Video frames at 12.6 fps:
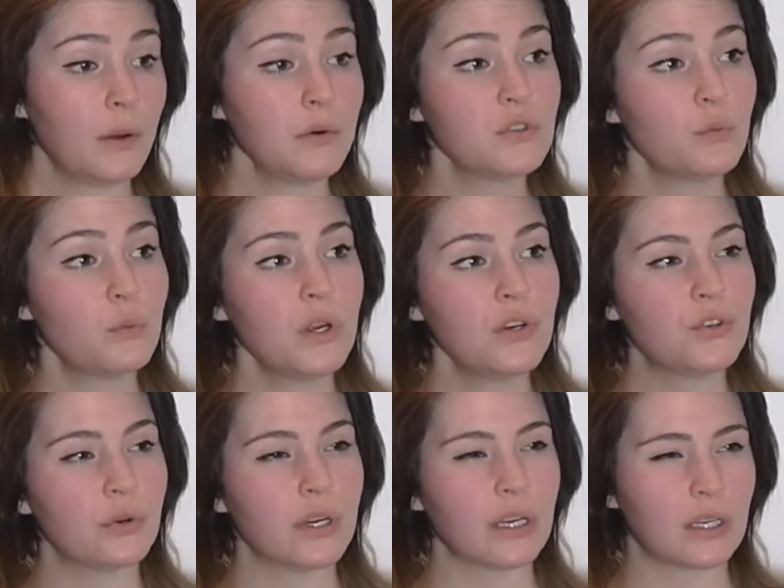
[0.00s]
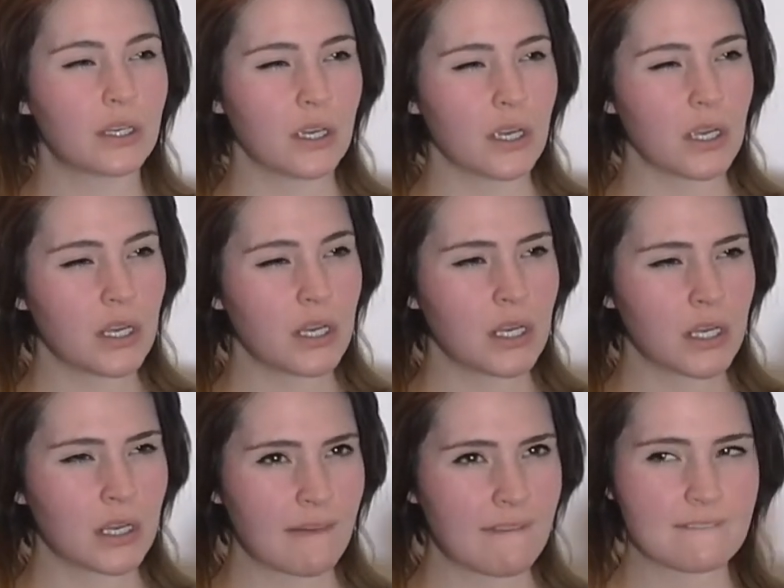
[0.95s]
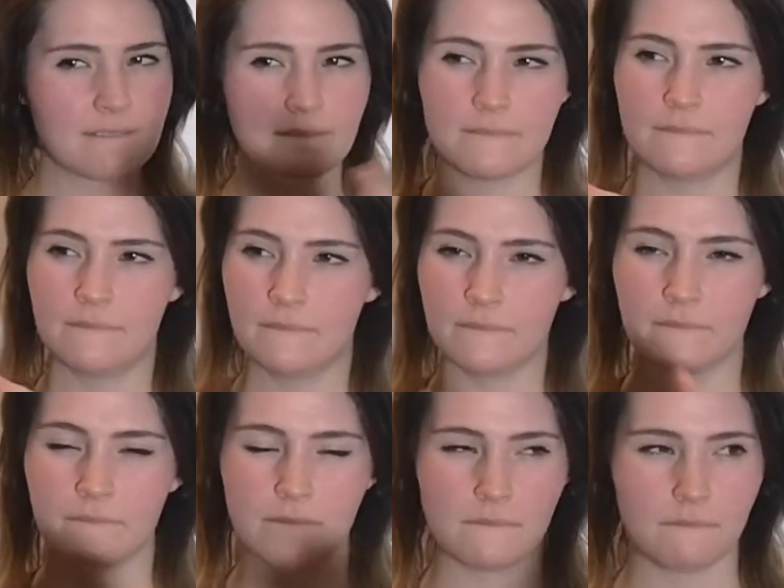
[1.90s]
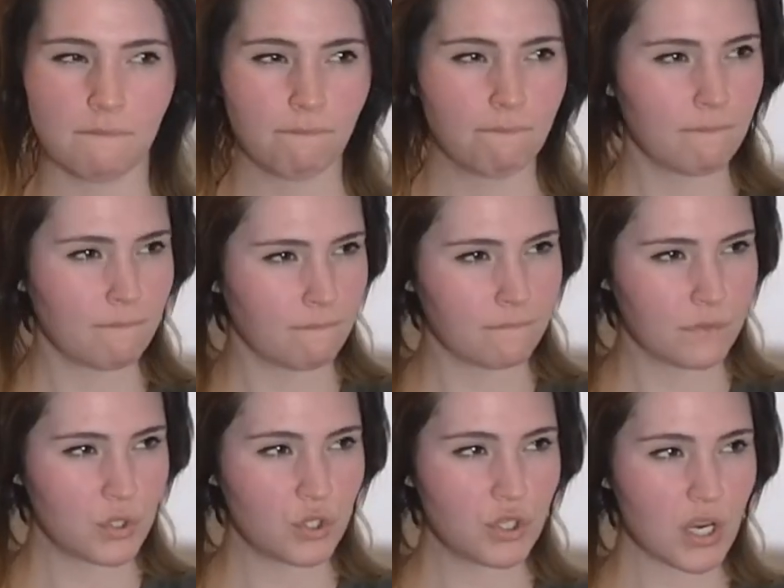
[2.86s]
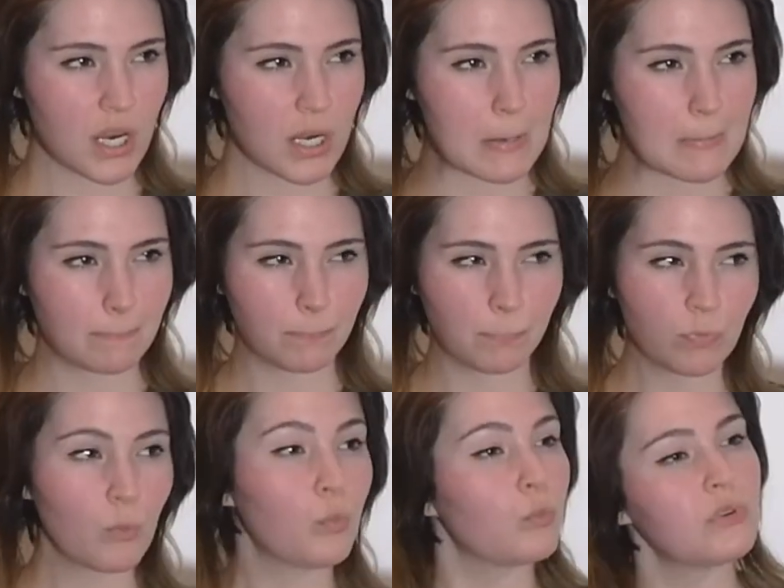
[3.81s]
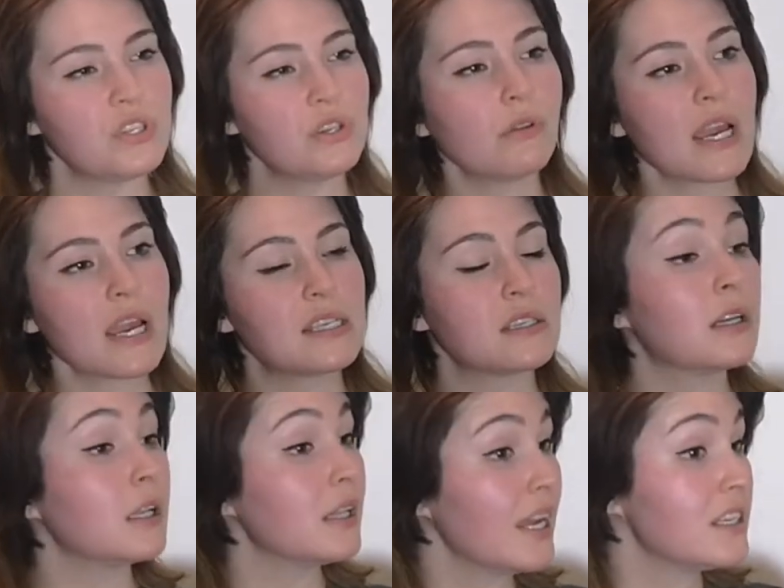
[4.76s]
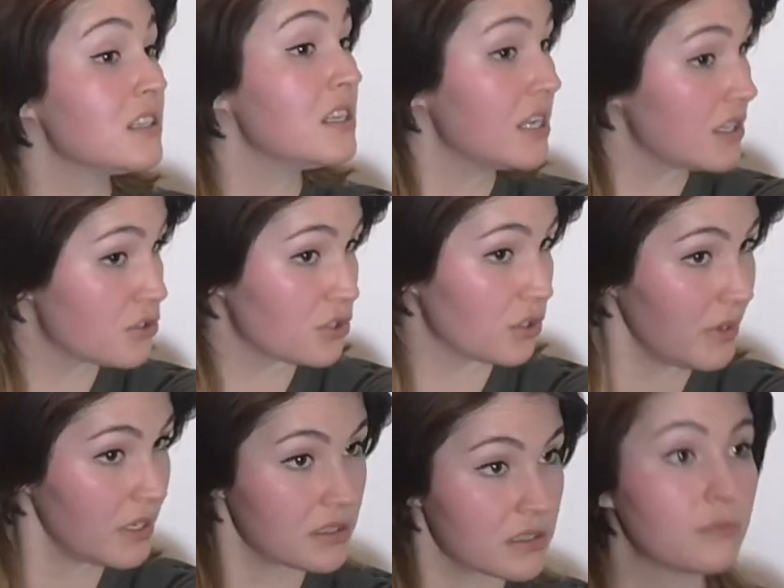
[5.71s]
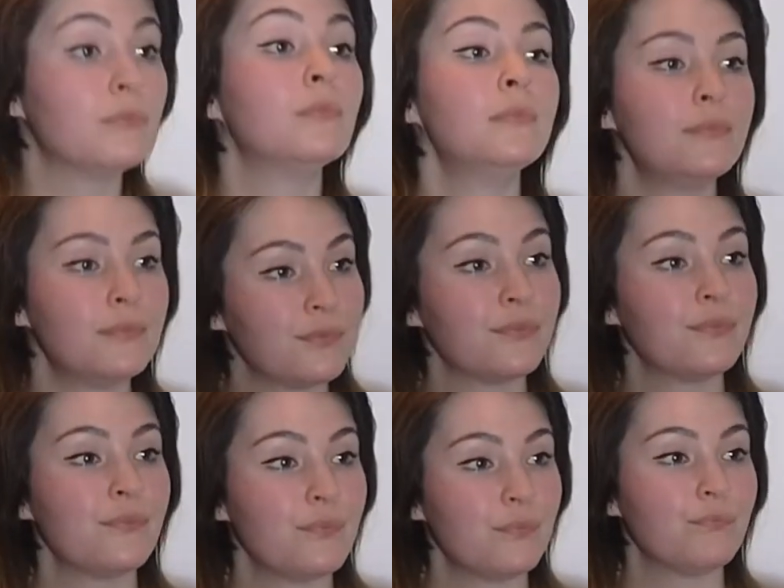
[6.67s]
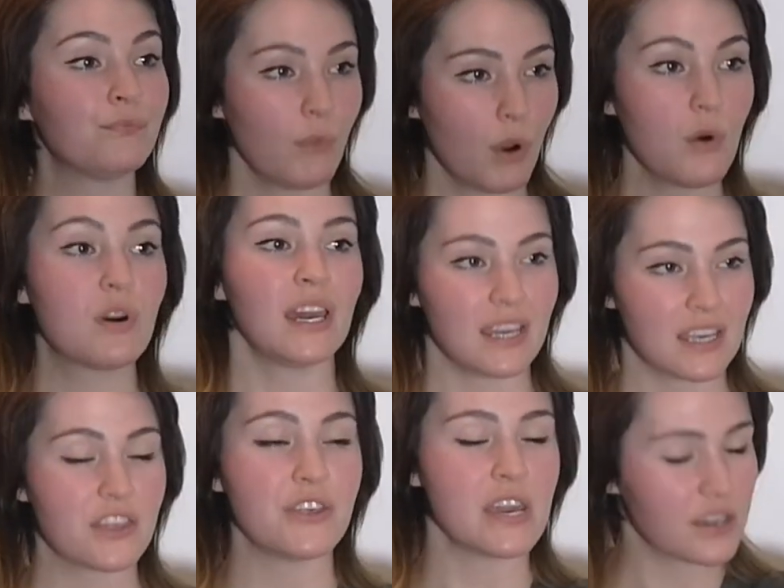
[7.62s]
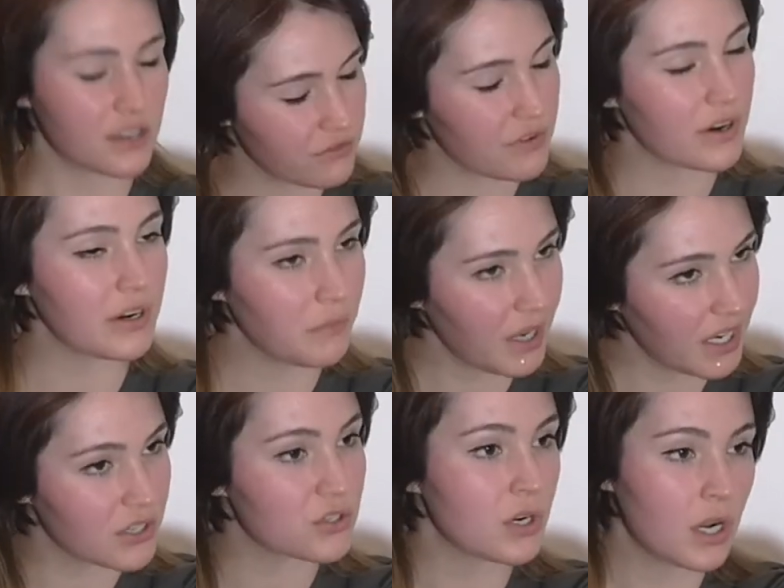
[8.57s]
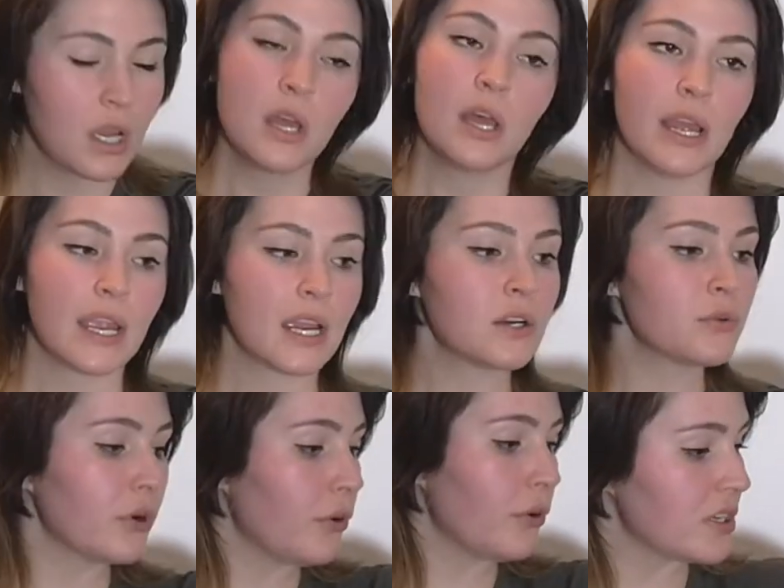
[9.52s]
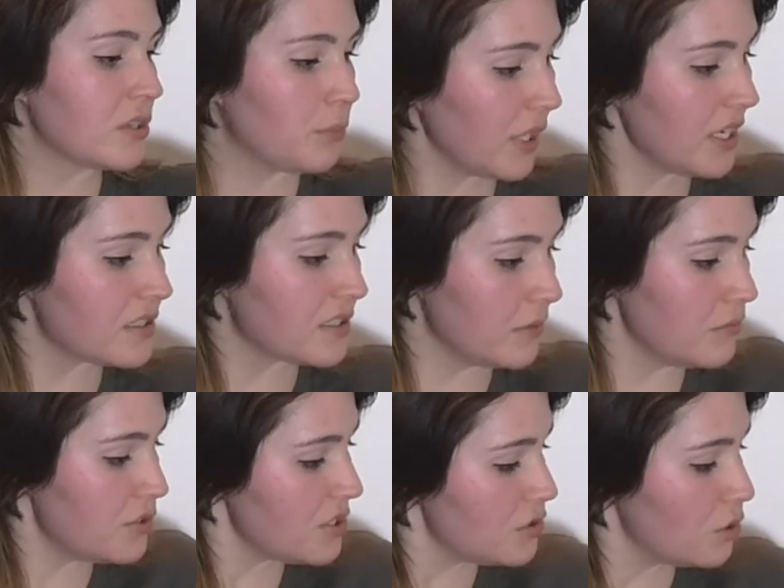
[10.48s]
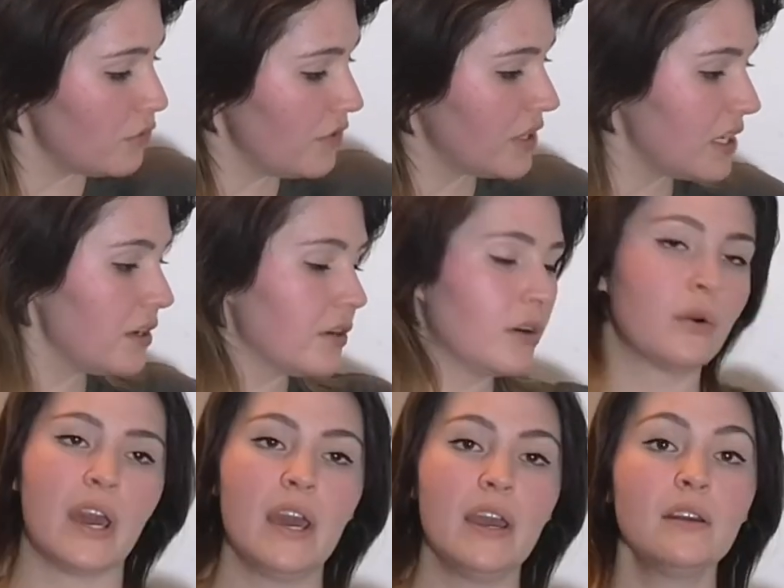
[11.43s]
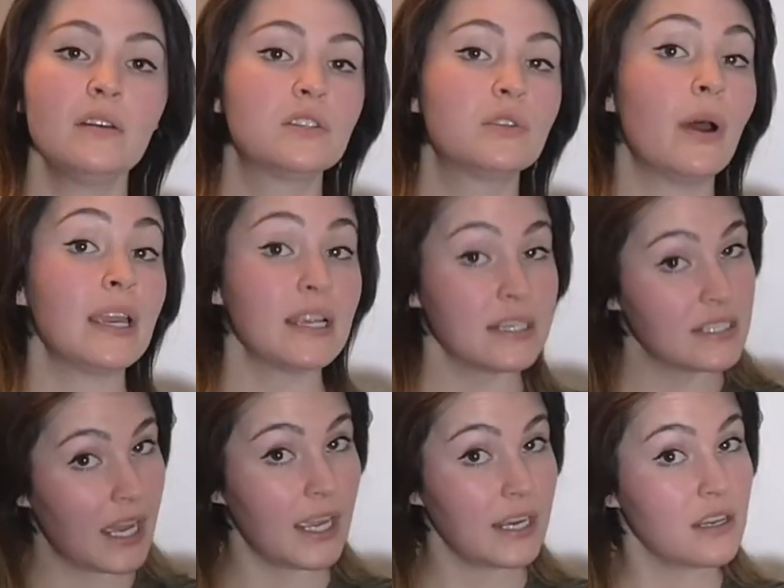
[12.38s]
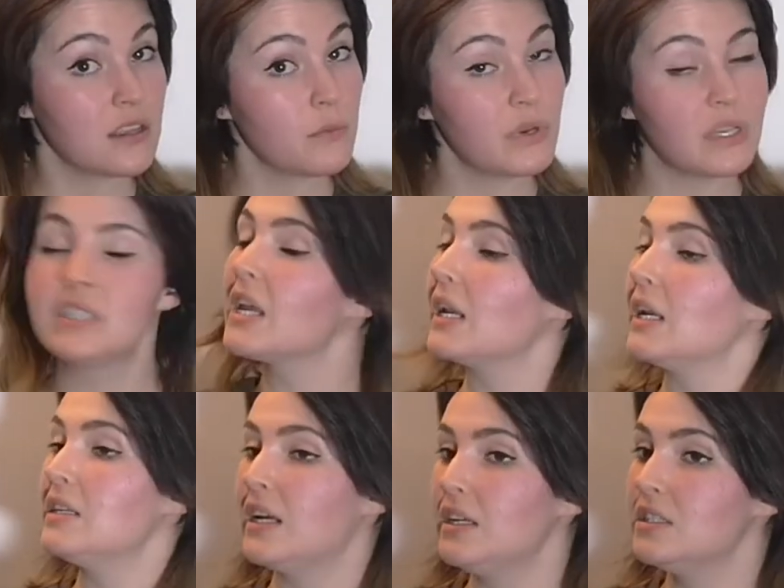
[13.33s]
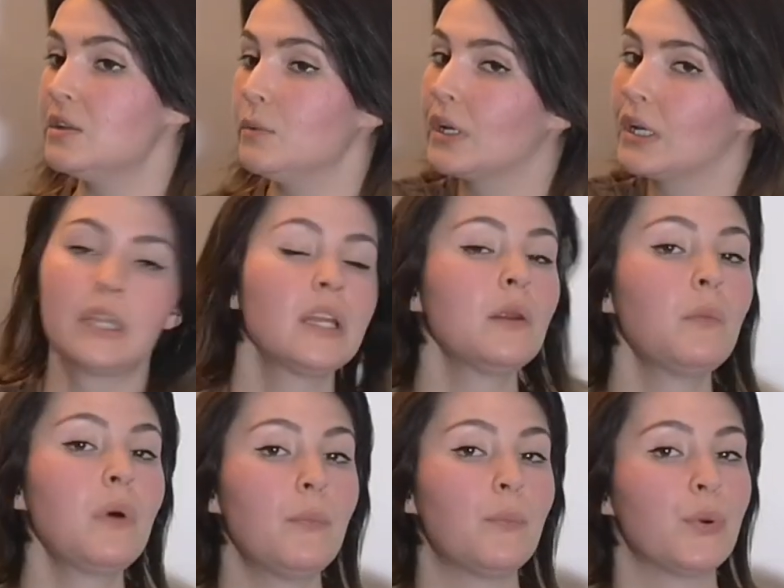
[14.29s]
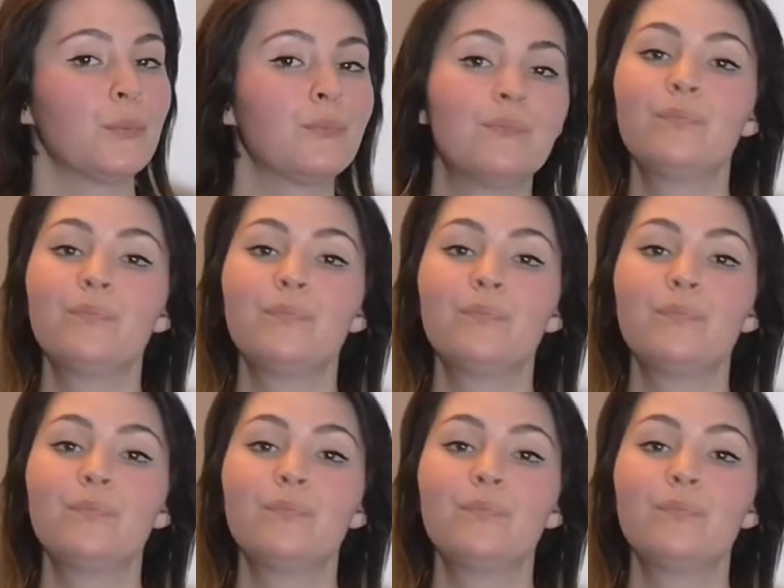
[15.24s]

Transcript: I was wondering, could, hmm, Jin, would you like to collect the instruments? Okay, thank you very much. And we're going to place them just over here, okay? So I can tidy them and sanitize them and clean them up.